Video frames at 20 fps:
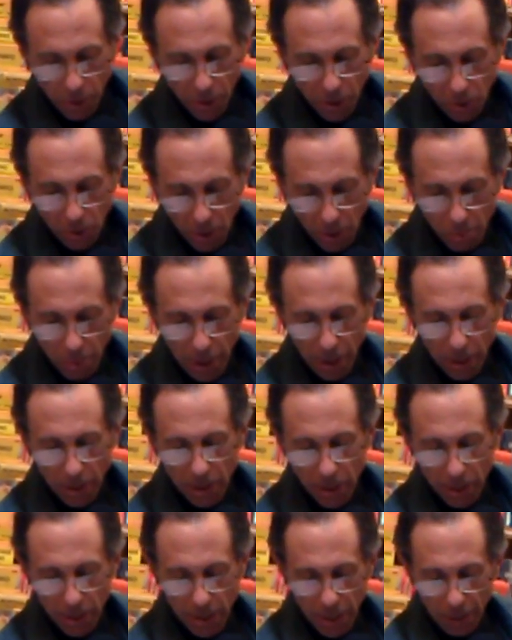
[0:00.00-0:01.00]
attributed
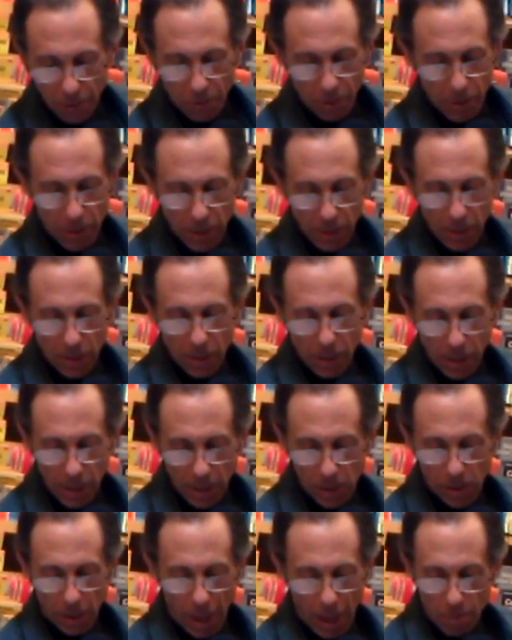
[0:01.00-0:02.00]
to differences in
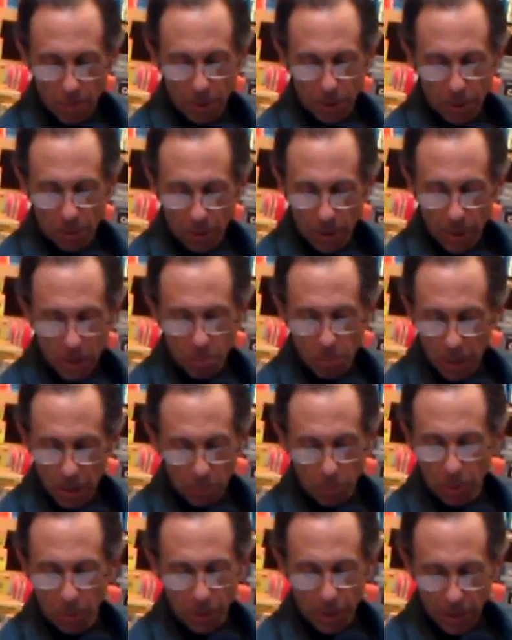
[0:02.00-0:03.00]
each laboratory's
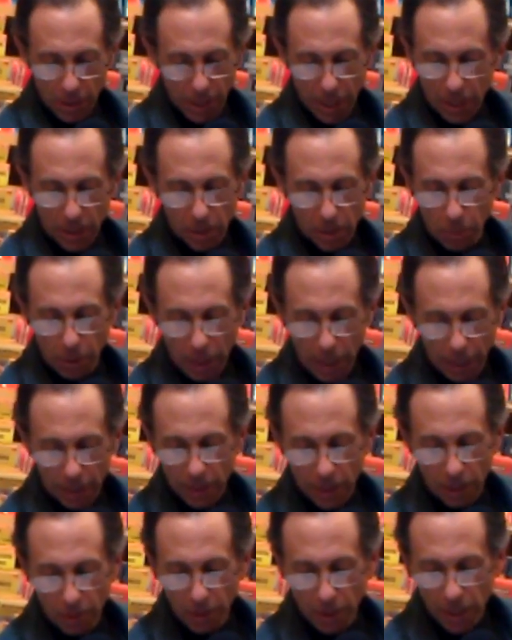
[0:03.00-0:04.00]
minimal detectable
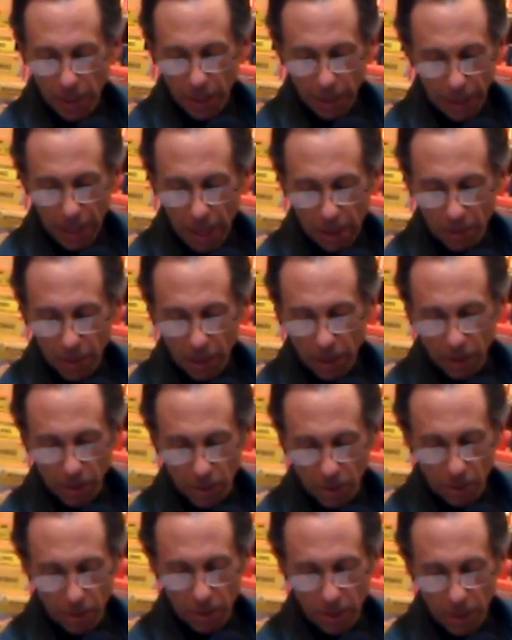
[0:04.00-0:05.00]
activity and counting
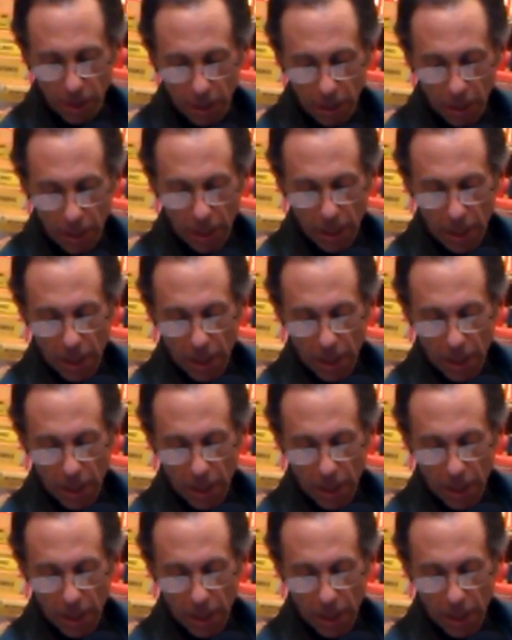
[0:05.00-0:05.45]
uncertainty.